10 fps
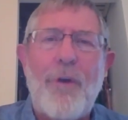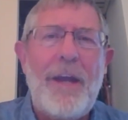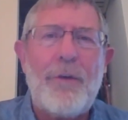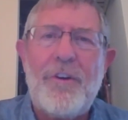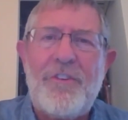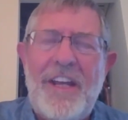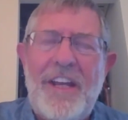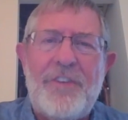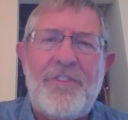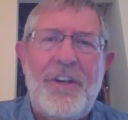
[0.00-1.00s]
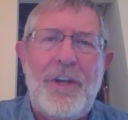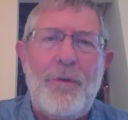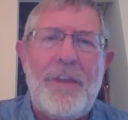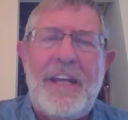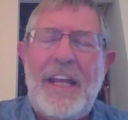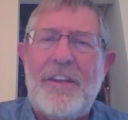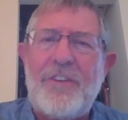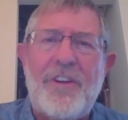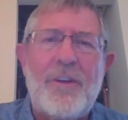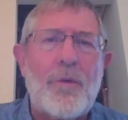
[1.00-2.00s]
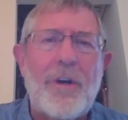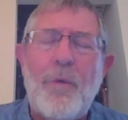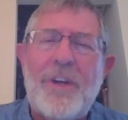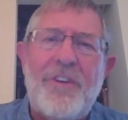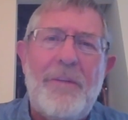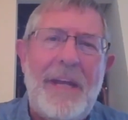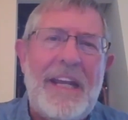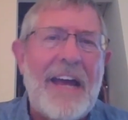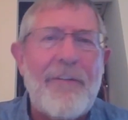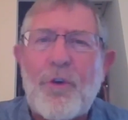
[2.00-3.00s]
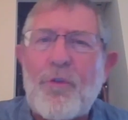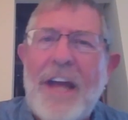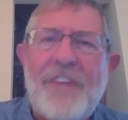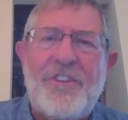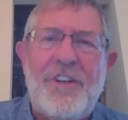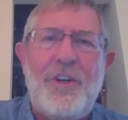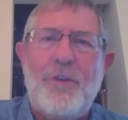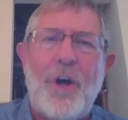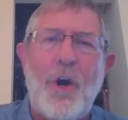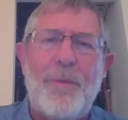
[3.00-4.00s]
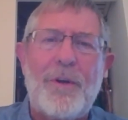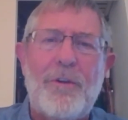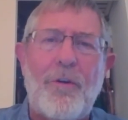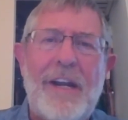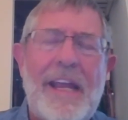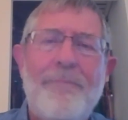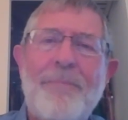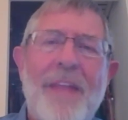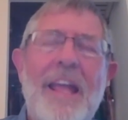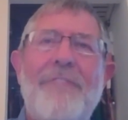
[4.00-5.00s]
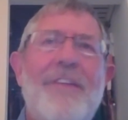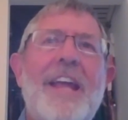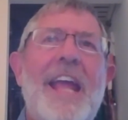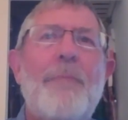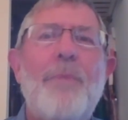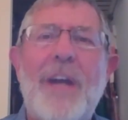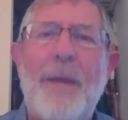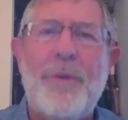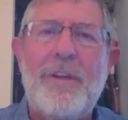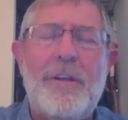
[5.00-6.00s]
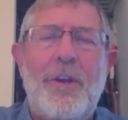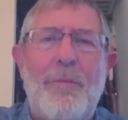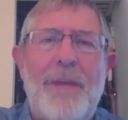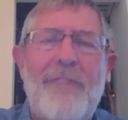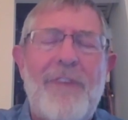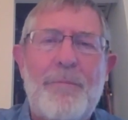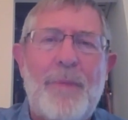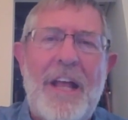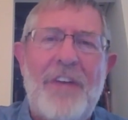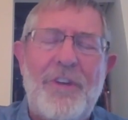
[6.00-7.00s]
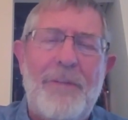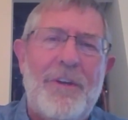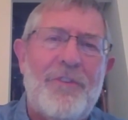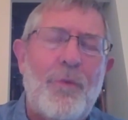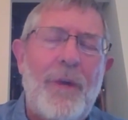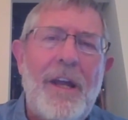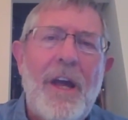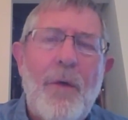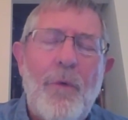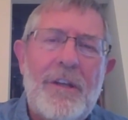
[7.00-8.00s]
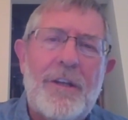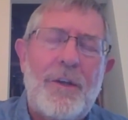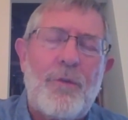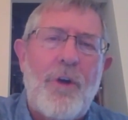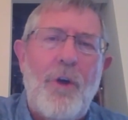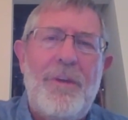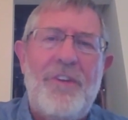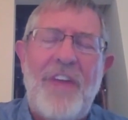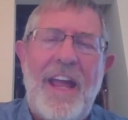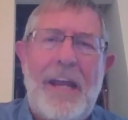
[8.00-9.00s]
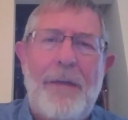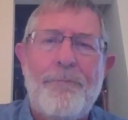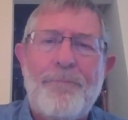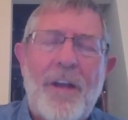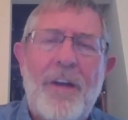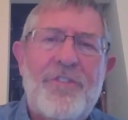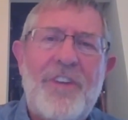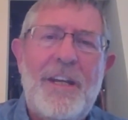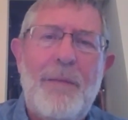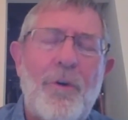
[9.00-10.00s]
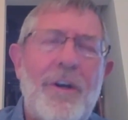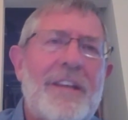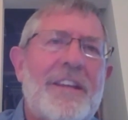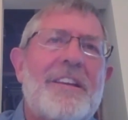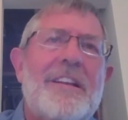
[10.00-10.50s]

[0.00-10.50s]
greater is he that's in you than he that's in the world? What's it mean to have Christ in you, the hope of glory, if you can't put up with a little bit of unpleasantness? We looked at Romans 8 on Sunday morning, that the